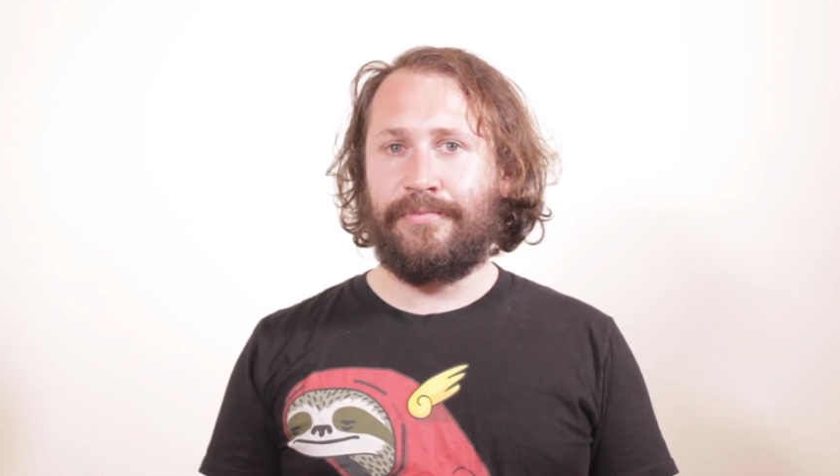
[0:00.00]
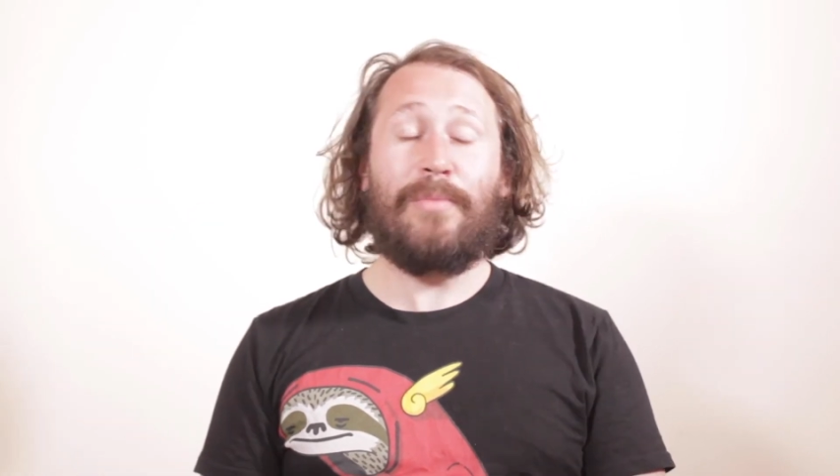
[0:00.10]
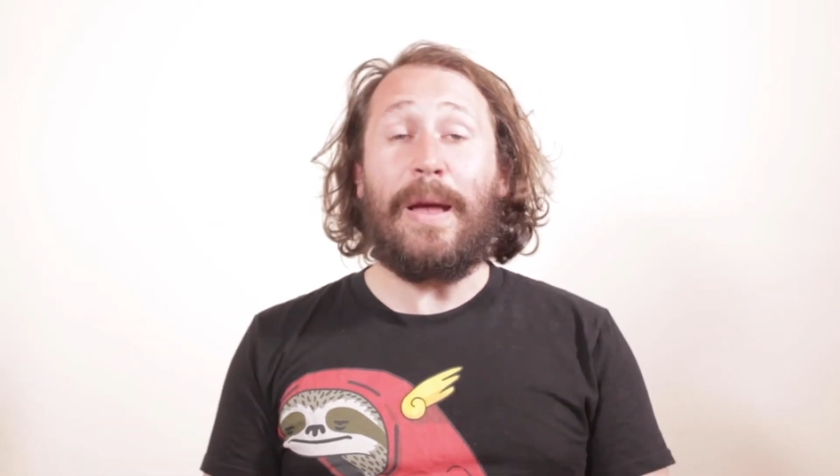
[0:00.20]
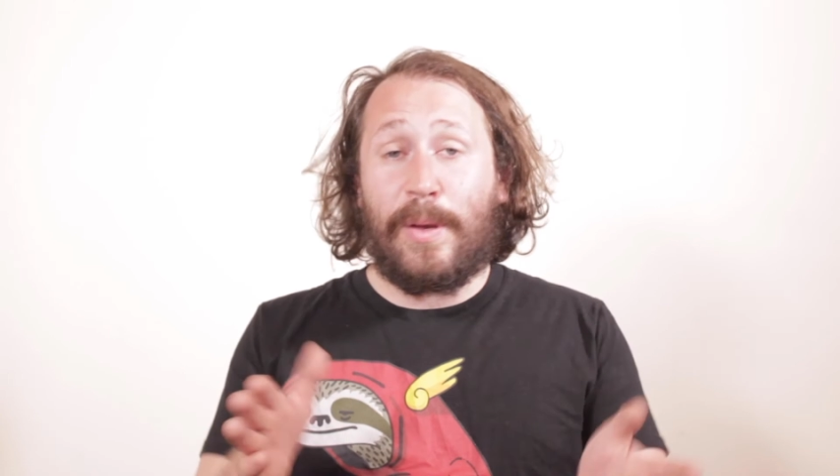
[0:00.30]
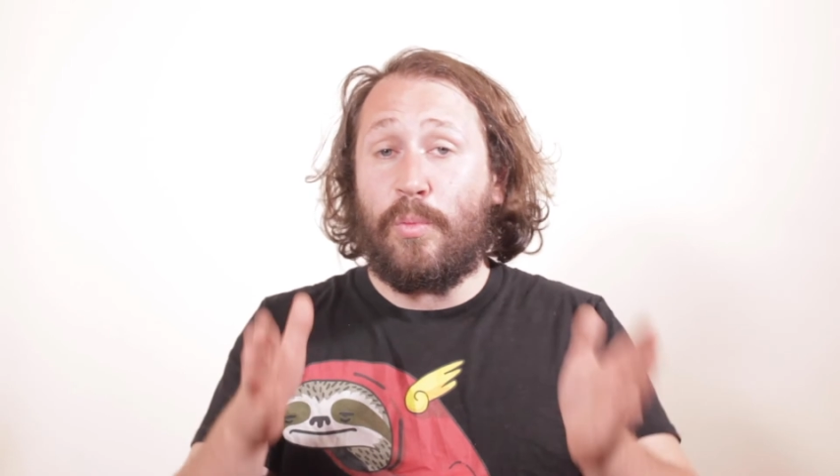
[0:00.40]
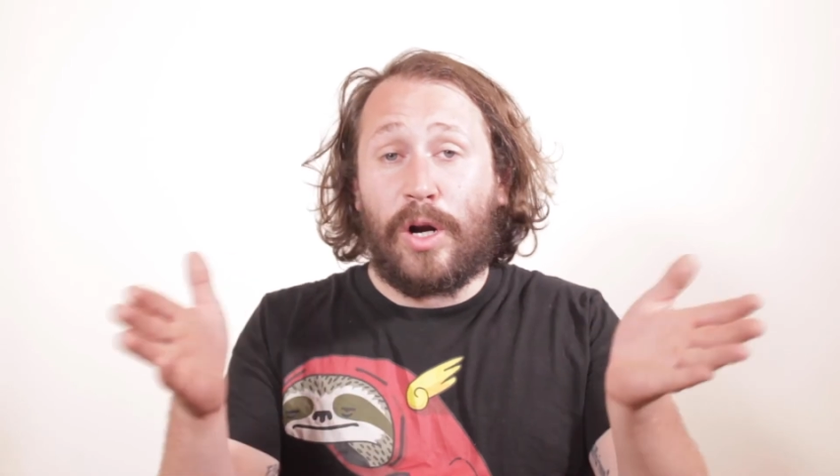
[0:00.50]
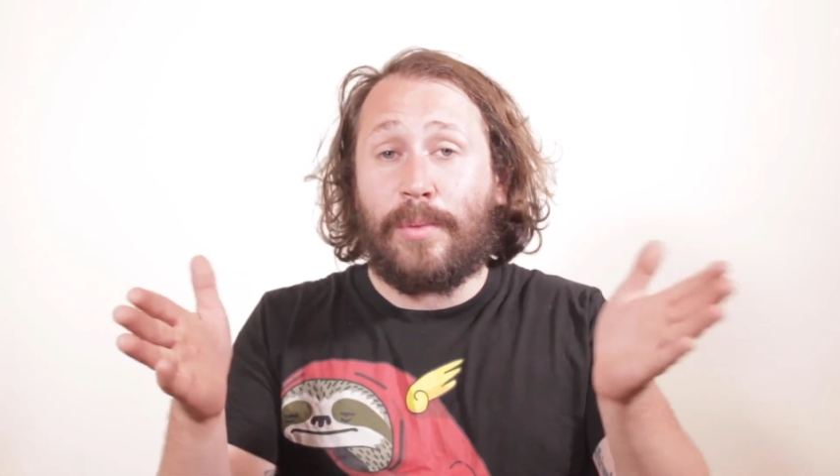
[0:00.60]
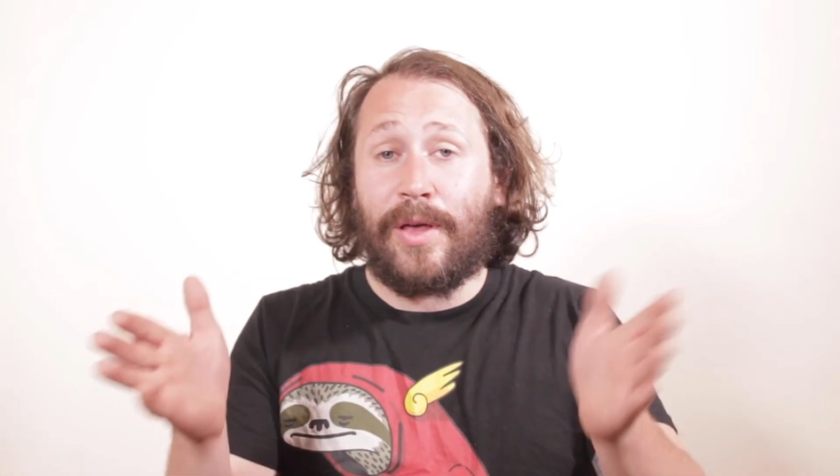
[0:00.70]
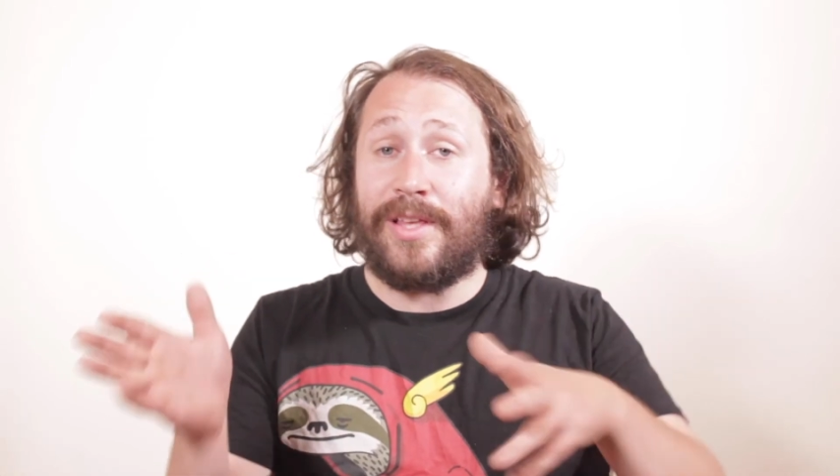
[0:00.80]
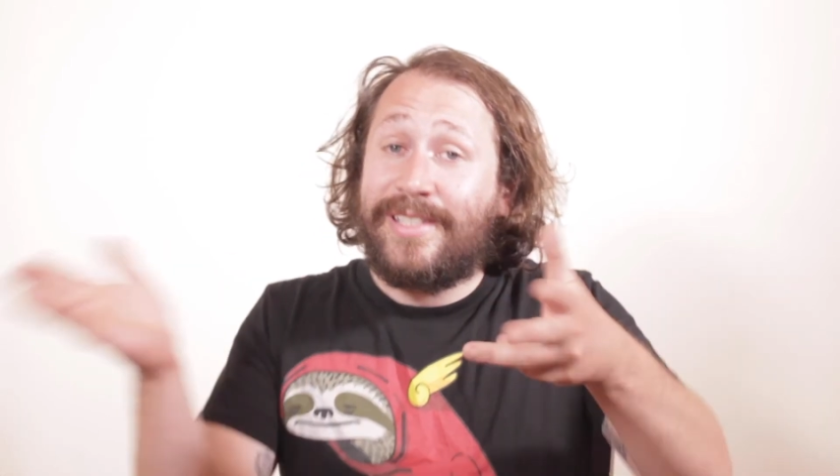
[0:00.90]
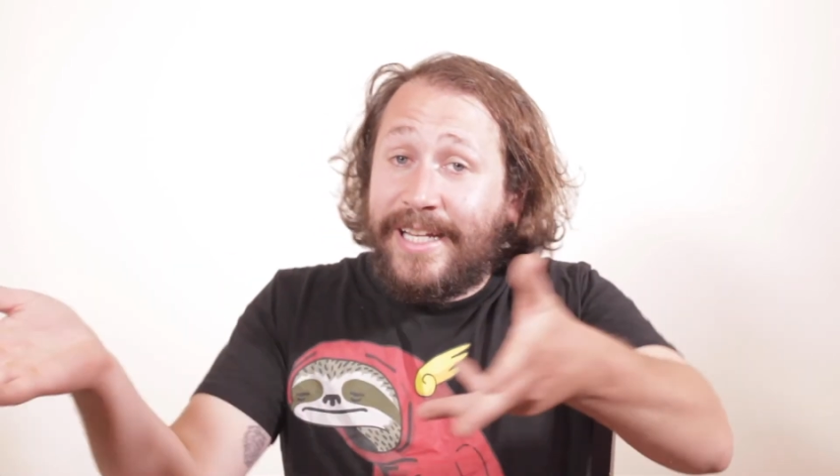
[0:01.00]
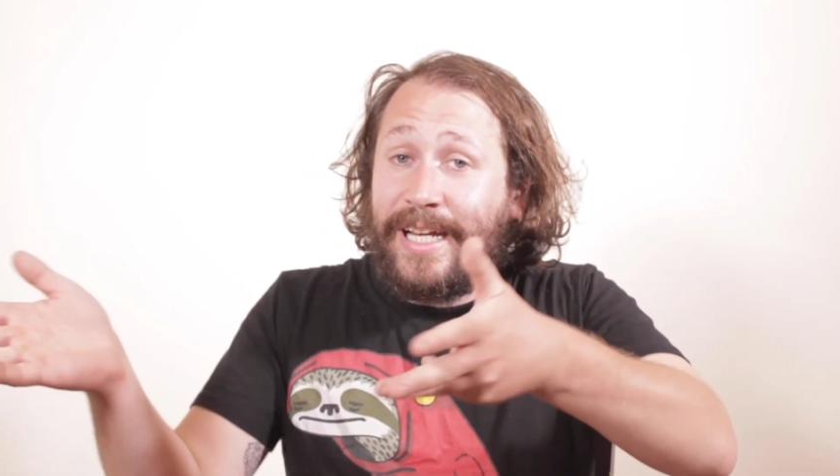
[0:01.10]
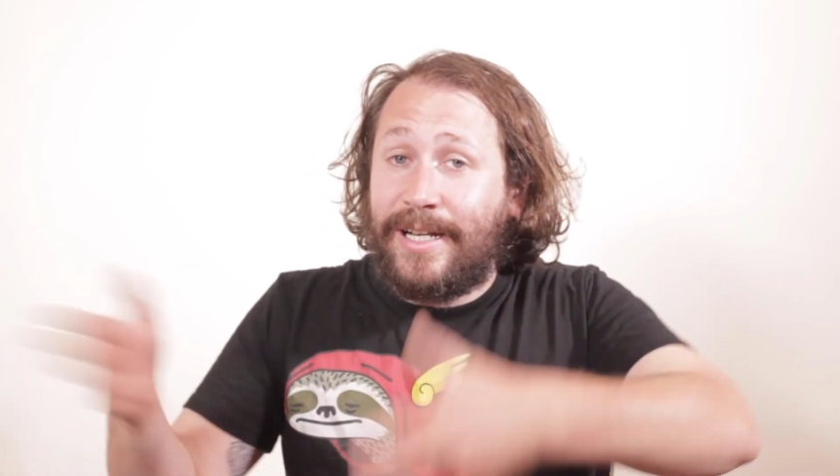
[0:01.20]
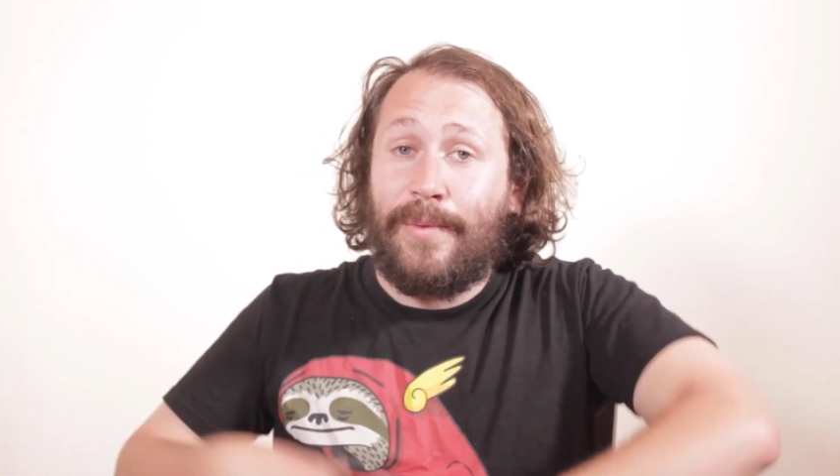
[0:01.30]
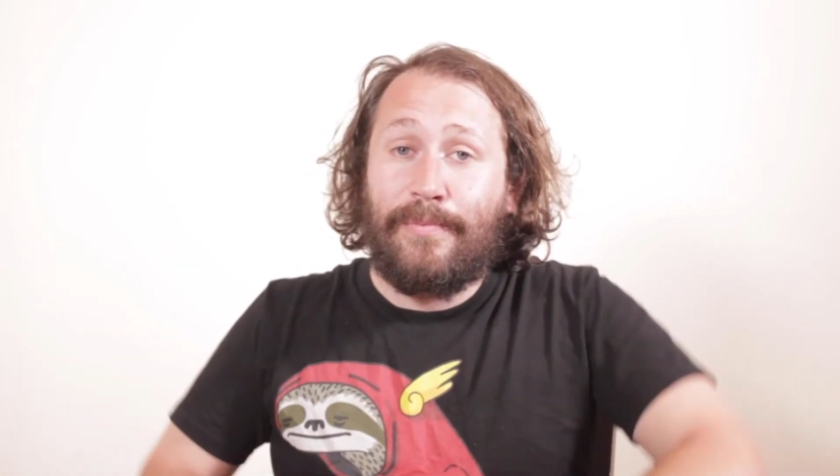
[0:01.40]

Maybe Warner Brothers did